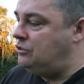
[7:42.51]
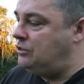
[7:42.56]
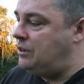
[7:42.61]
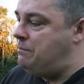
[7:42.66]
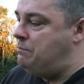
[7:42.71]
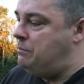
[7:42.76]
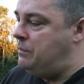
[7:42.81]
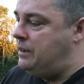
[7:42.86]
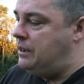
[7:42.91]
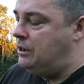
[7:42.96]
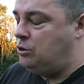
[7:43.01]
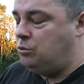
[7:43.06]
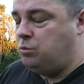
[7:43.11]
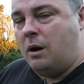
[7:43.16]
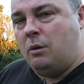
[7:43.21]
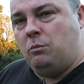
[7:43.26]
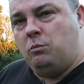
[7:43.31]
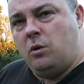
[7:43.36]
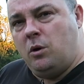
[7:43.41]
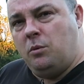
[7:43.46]
sent me this
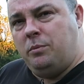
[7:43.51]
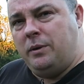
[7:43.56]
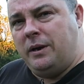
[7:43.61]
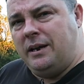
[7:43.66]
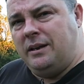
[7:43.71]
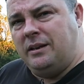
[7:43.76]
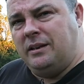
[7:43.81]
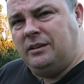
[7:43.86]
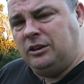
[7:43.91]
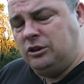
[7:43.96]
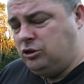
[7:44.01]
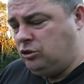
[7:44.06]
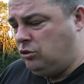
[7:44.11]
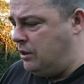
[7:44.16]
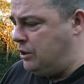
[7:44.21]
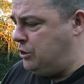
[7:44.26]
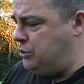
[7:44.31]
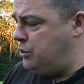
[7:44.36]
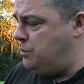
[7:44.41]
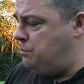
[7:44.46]
one will be in the
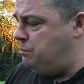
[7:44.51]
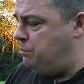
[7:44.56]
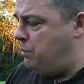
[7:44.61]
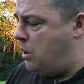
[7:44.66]
description